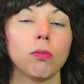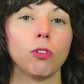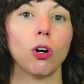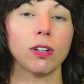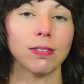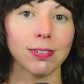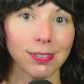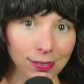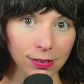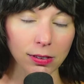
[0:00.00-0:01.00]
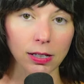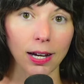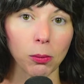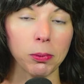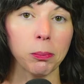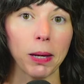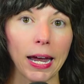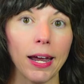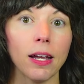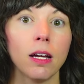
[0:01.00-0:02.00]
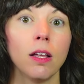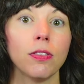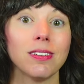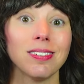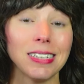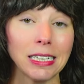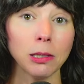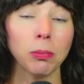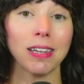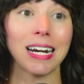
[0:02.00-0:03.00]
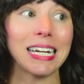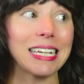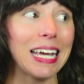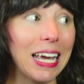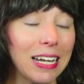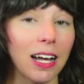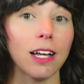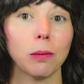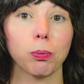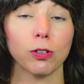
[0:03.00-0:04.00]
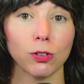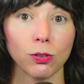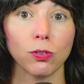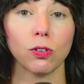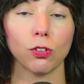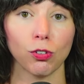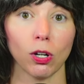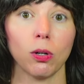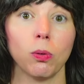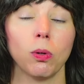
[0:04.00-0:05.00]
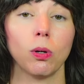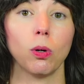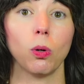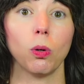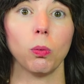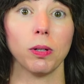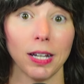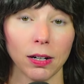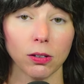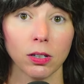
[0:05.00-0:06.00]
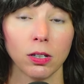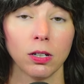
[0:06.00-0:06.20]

Y'all consistently help me pay the team that I cannot produce the show without.